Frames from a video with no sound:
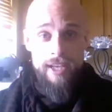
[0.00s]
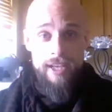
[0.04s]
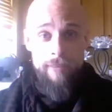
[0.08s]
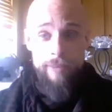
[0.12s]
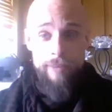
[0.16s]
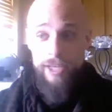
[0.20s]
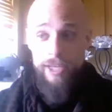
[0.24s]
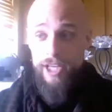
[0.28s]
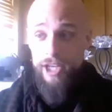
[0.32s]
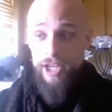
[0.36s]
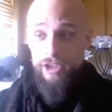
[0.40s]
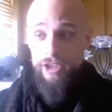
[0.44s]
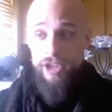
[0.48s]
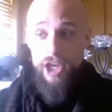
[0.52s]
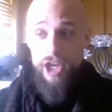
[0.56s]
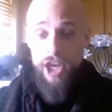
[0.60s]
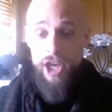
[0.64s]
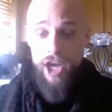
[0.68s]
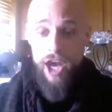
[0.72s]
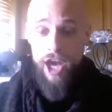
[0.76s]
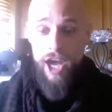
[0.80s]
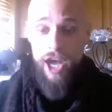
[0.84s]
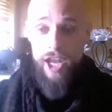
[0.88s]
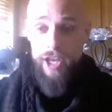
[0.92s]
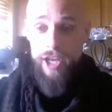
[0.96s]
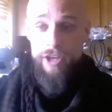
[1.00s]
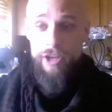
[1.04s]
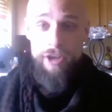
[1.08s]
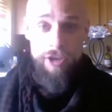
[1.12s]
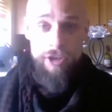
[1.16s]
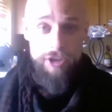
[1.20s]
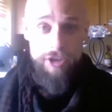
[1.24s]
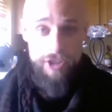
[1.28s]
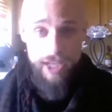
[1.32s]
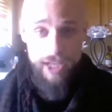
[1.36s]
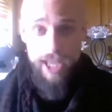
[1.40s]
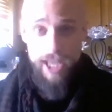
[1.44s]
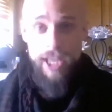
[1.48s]
Because I
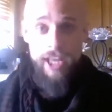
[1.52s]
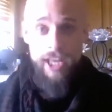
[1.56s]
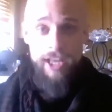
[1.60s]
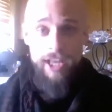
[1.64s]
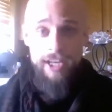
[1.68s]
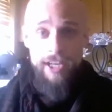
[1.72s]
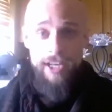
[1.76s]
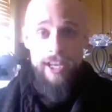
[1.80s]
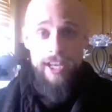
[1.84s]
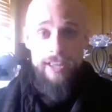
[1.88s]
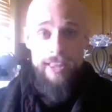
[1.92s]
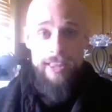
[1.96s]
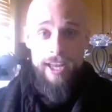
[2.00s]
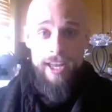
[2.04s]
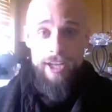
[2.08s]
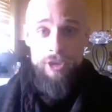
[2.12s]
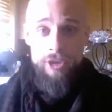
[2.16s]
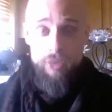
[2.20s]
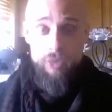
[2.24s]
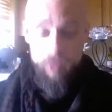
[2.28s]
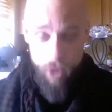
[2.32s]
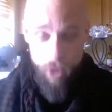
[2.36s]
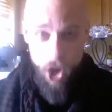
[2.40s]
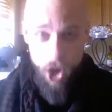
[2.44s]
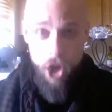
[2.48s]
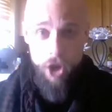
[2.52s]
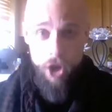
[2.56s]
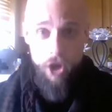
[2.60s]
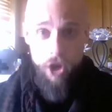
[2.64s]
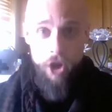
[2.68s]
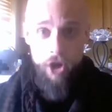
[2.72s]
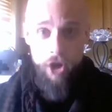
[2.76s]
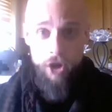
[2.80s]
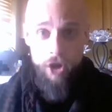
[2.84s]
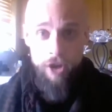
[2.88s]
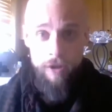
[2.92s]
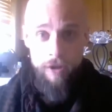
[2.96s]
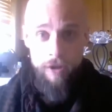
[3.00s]
understand that it's wrong.